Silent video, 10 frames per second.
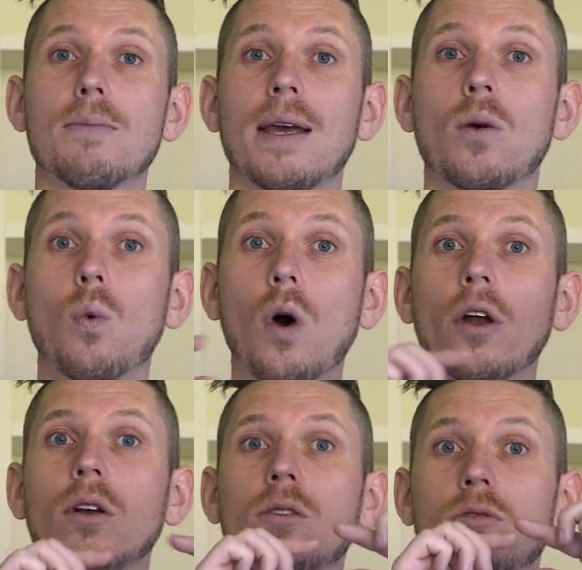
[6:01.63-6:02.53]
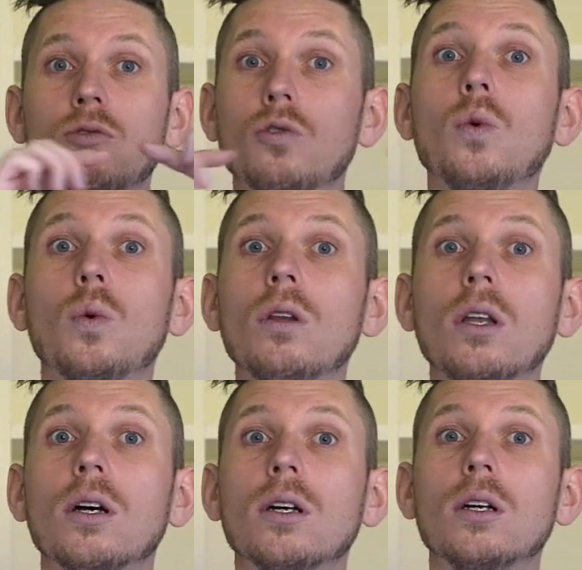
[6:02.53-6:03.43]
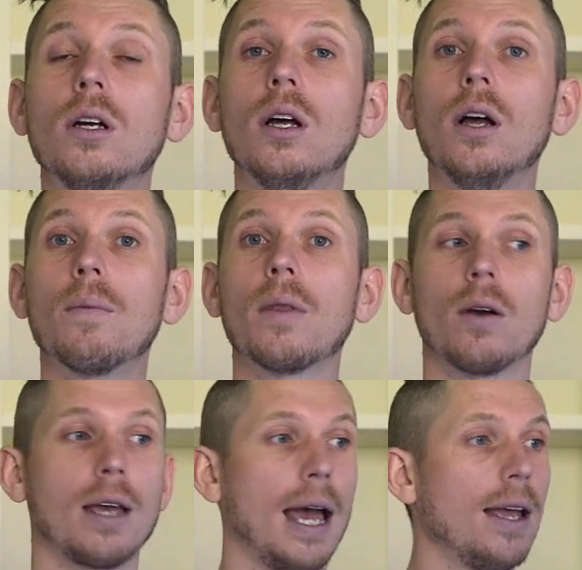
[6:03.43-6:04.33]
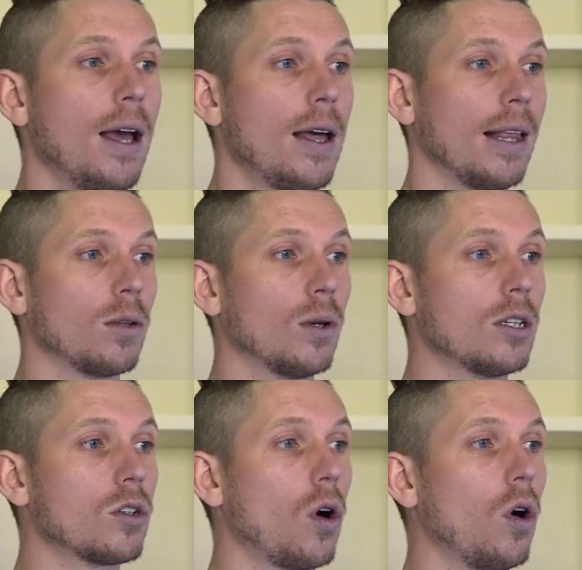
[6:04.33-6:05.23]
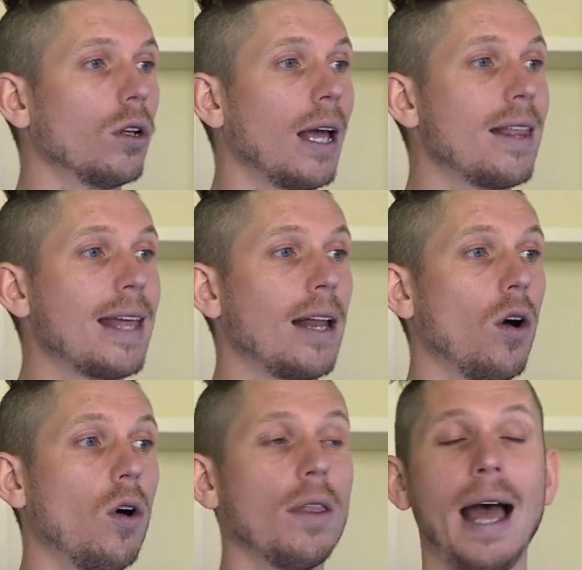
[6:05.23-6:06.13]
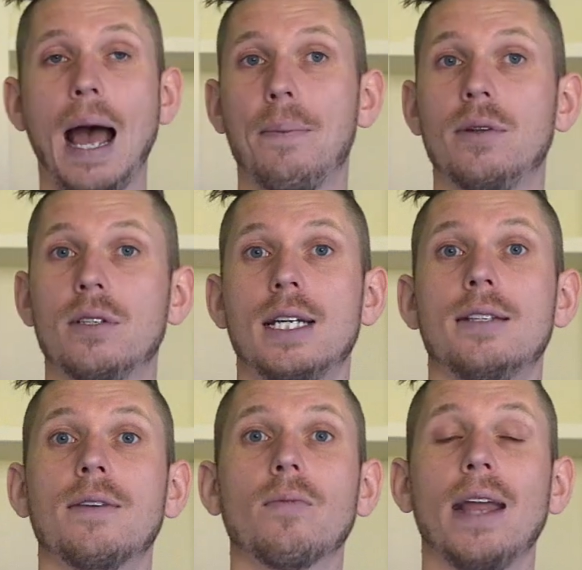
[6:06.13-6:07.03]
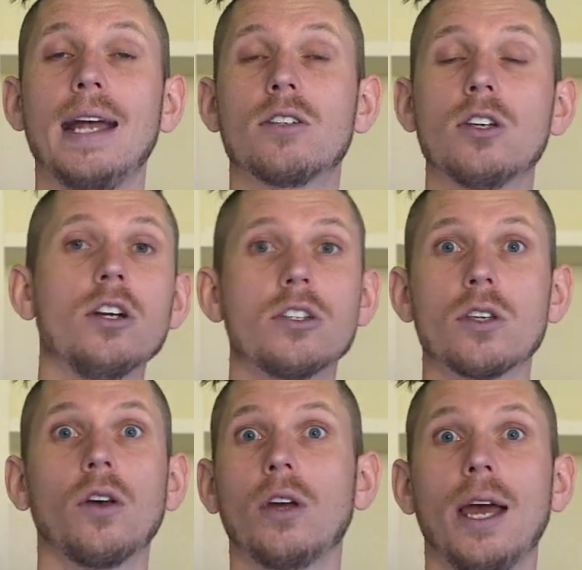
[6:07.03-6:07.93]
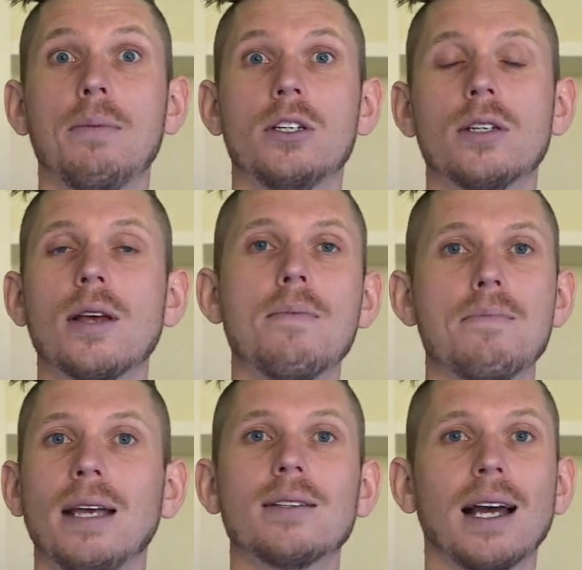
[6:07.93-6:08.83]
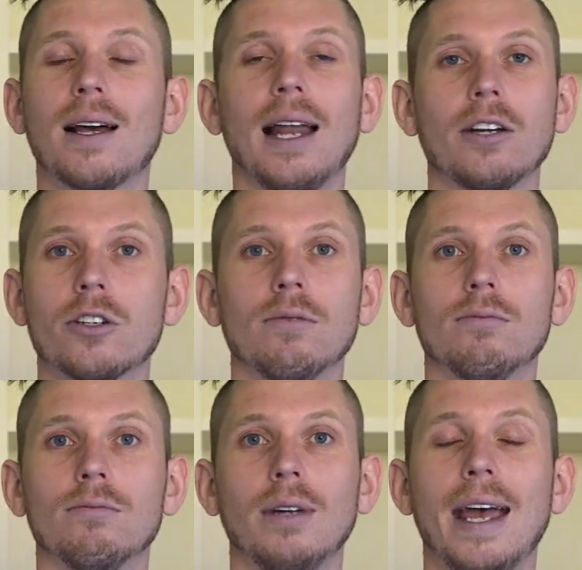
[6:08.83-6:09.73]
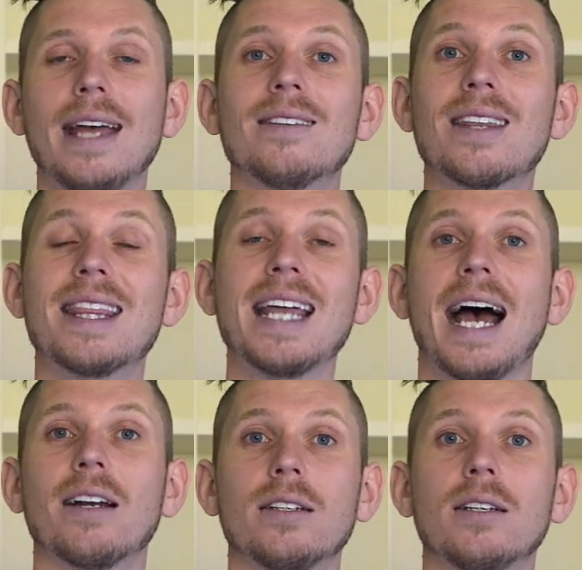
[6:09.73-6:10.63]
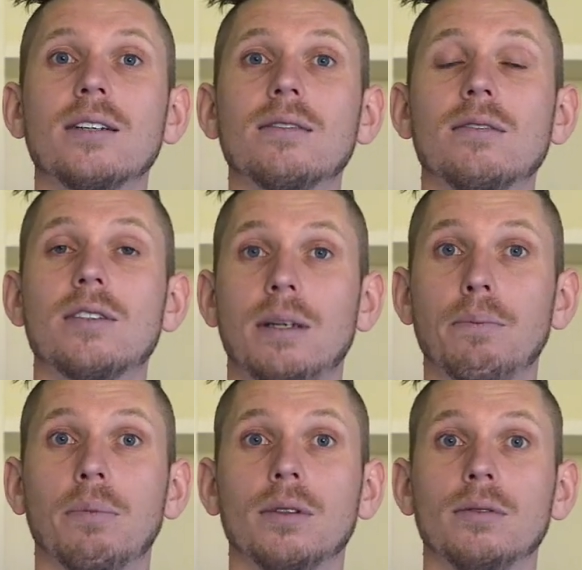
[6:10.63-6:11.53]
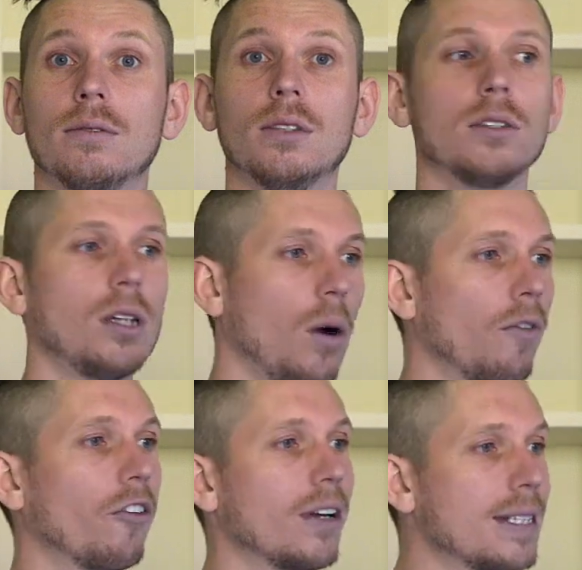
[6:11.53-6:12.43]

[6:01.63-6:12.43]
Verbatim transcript: to make one rule okay that's what it's called and then all that happens is it searches all your images and makes that collection it's that simple so for